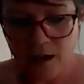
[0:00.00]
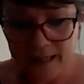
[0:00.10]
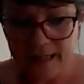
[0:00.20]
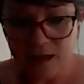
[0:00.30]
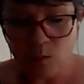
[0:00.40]
a
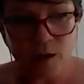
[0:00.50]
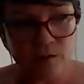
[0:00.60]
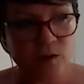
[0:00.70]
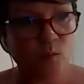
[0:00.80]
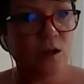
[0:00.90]
key one
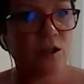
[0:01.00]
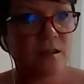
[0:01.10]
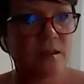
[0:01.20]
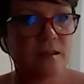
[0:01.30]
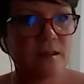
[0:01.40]
of them, which
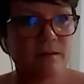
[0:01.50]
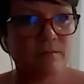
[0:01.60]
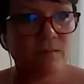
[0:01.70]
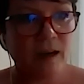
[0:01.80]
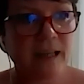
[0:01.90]
is
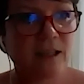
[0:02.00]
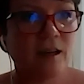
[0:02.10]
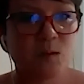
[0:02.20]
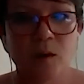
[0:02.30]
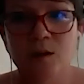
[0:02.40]

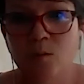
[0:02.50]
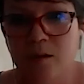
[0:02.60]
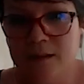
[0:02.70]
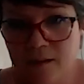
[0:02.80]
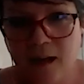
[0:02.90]
recognised by the
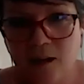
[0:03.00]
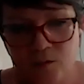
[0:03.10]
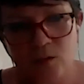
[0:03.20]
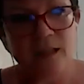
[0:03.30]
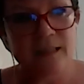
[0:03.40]
World Health
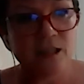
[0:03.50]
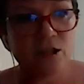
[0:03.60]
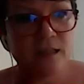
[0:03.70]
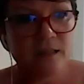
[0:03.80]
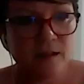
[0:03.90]

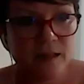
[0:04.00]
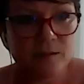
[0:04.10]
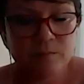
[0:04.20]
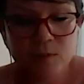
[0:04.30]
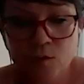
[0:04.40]
Organization as
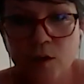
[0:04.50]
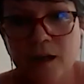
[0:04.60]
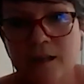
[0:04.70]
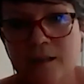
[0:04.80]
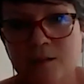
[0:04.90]
a
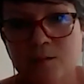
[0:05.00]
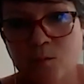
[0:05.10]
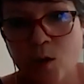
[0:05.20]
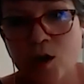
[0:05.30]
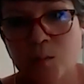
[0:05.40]
chronic
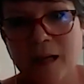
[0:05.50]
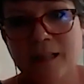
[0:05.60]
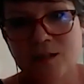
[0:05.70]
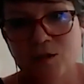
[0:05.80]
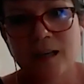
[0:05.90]

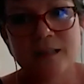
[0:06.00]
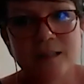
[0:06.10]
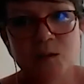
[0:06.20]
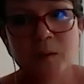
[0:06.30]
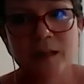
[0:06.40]
workplace stress
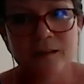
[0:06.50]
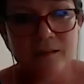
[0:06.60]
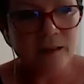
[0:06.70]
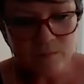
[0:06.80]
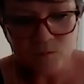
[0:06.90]
that's
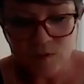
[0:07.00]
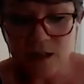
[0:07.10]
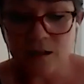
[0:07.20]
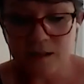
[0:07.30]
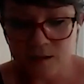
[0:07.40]
been
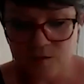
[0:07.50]
resulted